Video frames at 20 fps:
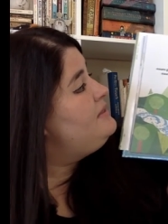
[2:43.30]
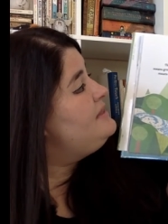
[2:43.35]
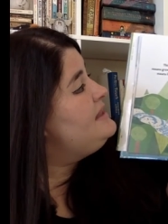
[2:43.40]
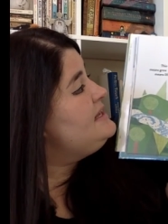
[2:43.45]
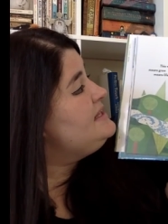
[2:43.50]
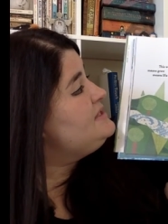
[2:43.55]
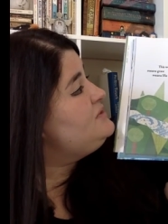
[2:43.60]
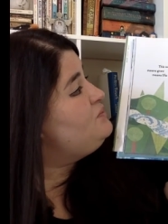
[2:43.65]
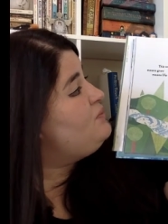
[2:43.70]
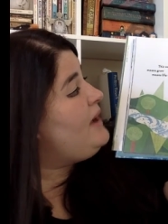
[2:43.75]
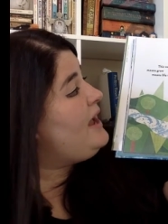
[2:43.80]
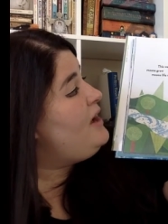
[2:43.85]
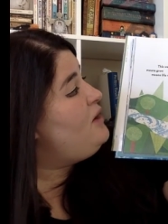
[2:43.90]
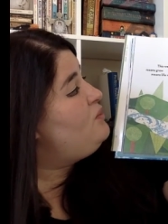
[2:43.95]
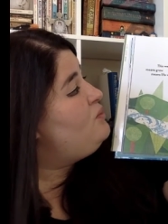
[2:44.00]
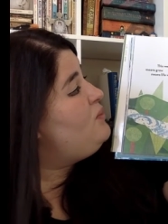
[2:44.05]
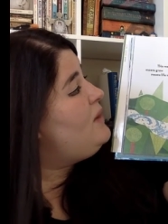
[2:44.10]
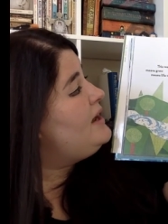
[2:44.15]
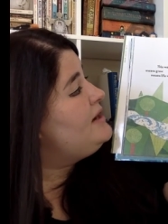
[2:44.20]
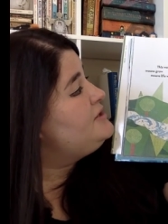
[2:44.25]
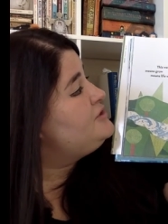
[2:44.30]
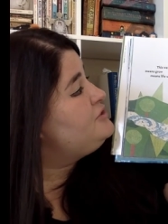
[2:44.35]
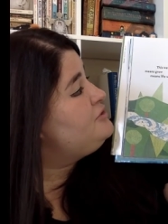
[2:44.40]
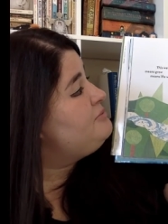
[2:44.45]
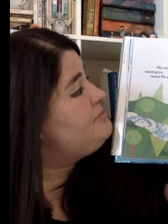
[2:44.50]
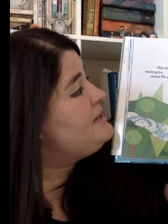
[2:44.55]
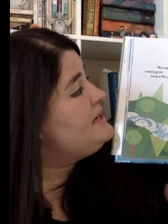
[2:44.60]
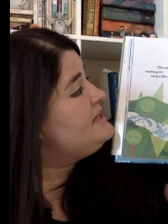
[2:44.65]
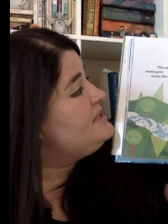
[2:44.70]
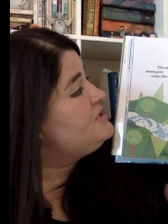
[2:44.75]
This wet wonder
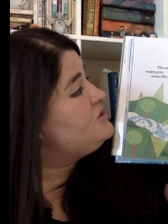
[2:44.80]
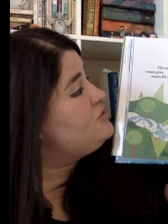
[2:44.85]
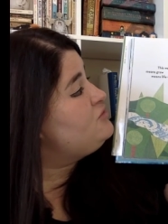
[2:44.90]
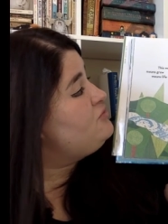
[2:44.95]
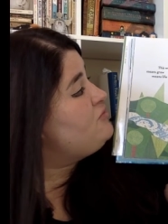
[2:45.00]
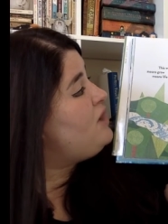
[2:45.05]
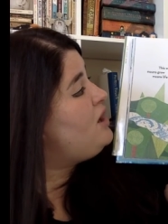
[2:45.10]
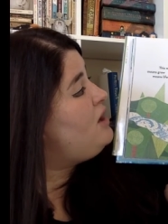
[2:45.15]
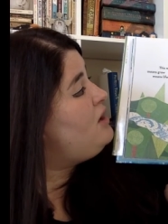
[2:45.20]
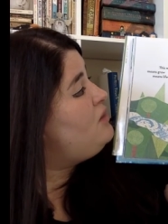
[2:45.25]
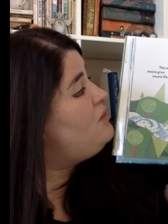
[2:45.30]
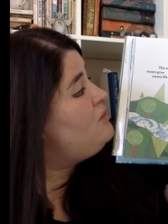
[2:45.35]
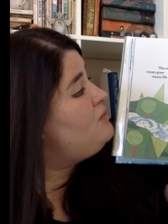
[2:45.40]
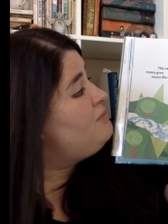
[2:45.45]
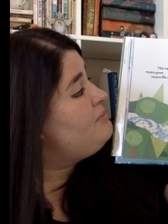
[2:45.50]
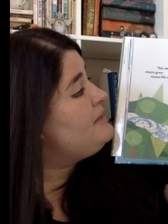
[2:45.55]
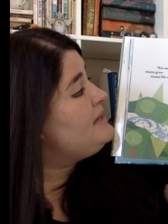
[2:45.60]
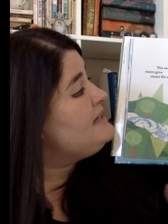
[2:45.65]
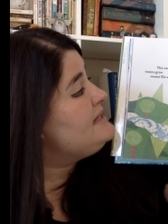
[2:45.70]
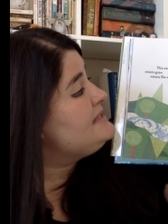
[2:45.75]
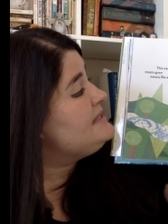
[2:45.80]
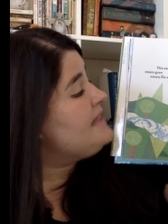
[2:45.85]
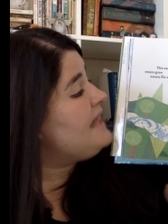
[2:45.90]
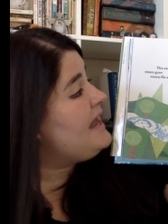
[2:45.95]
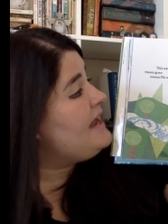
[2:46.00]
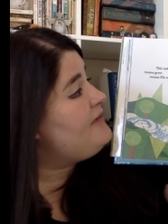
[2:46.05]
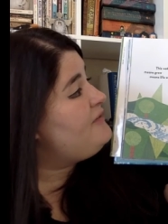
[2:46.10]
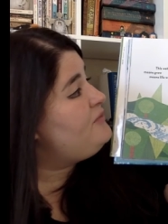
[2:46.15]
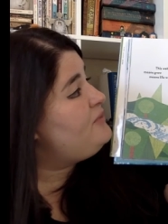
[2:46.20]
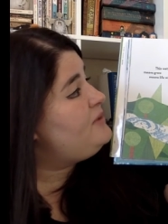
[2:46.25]
means grow, means
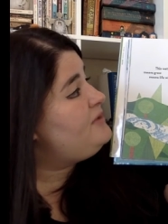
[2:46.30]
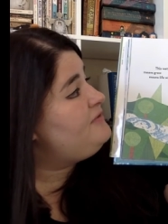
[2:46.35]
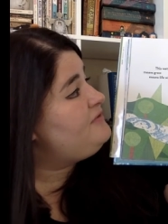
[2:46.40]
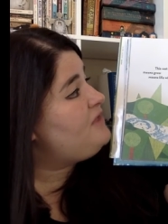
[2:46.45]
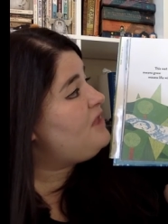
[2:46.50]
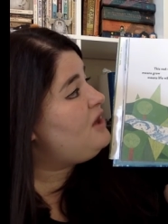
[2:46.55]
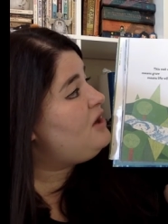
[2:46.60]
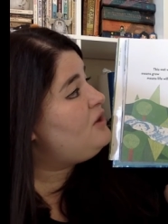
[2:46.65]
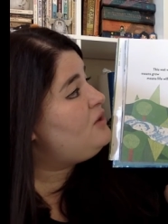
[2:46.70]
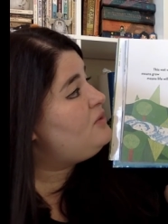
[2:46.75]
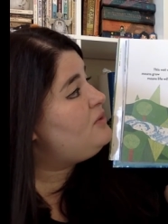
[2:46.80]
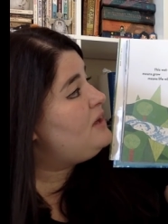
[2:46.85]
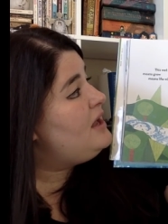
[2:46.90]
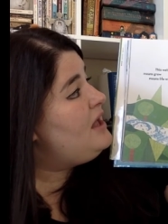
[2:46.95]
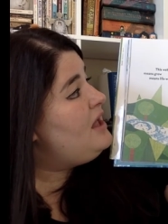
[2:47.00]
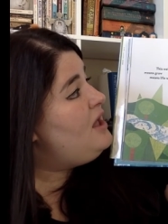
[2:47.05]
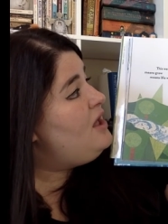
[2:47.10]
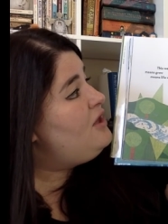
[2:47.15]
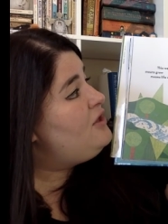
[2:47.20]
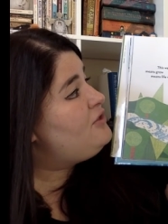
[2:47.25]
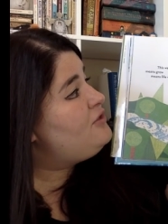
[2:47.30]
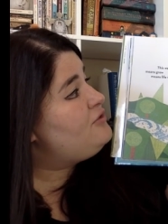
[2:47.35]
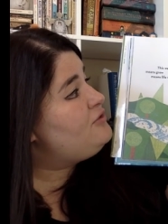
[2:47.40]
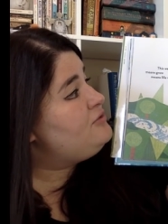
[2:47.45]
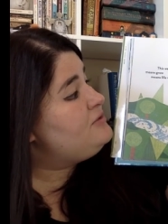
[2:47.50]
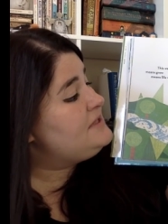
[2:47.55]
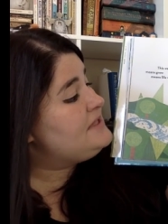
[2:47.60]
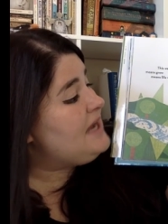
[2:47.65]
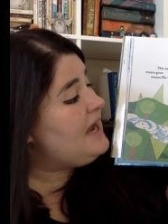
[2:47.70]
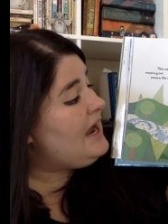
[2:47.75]
life will flow
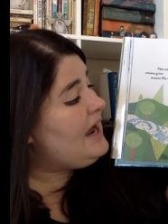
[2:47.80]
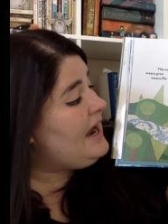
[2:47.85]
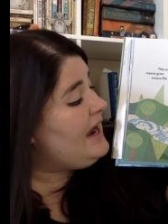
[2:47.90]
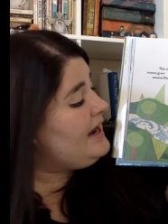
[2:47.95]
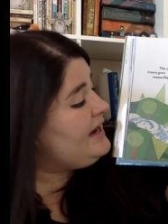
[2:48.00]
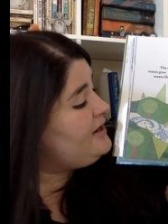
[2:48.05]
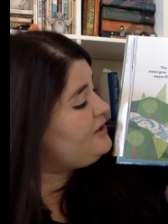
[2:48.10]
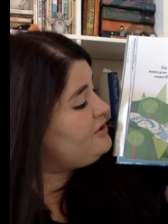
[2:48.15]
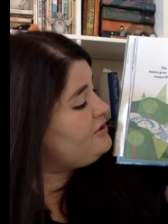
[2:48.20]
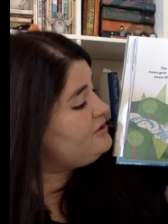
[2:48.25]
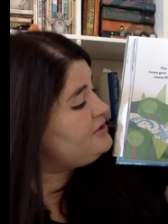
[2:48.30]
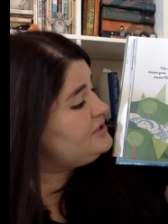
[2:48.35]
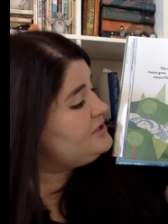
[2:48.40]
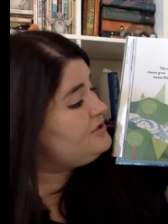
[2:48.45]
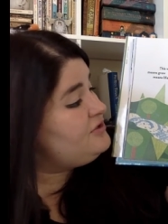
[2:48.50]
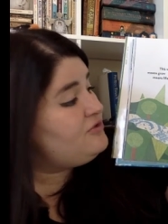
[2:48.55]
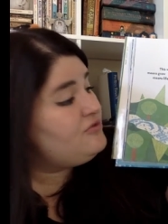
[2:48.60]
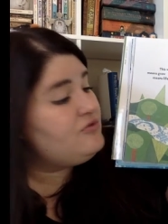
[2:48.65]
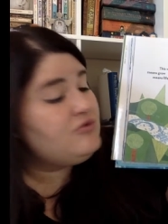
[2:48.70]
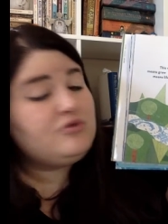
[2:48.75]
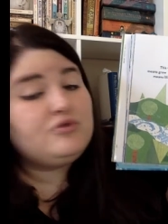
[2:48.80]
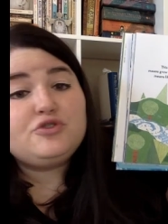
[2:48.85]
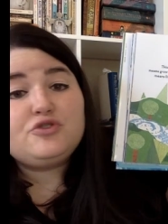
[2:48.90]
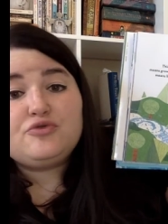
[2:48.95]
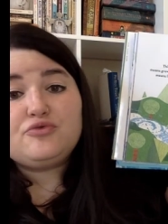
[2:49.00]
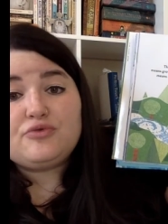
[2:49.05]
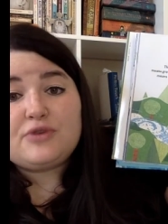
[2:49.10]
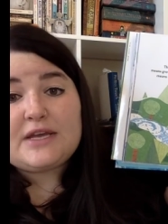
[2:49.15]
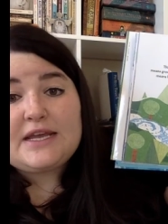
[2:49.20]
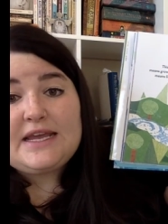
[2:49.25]
through tigers, through
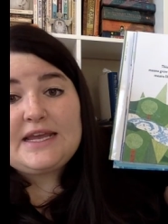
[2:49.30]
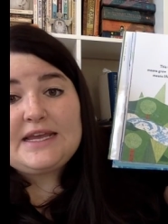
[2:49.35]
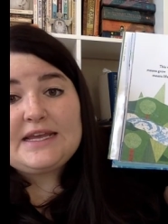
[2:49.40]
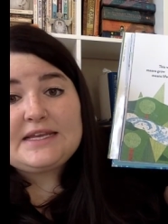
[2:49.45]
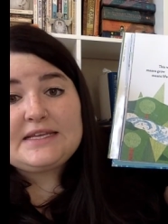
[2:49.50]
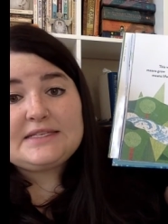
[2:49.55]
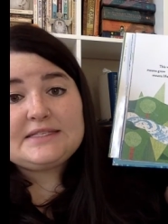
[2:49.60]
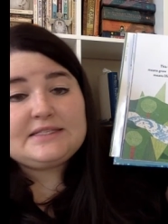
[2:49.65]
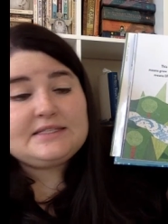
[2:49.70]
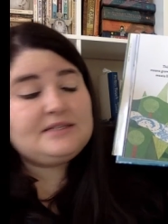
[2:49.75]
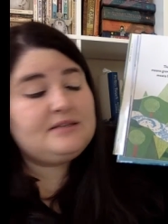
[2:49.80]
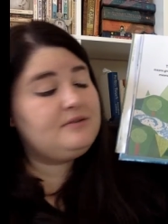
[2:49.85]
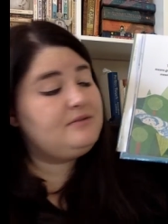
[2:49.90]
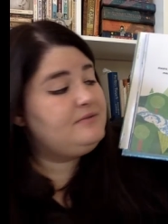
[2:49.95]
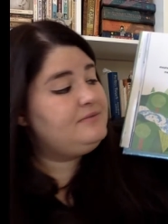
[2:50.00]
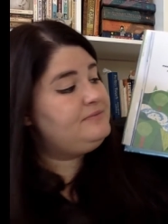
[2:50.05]
trees,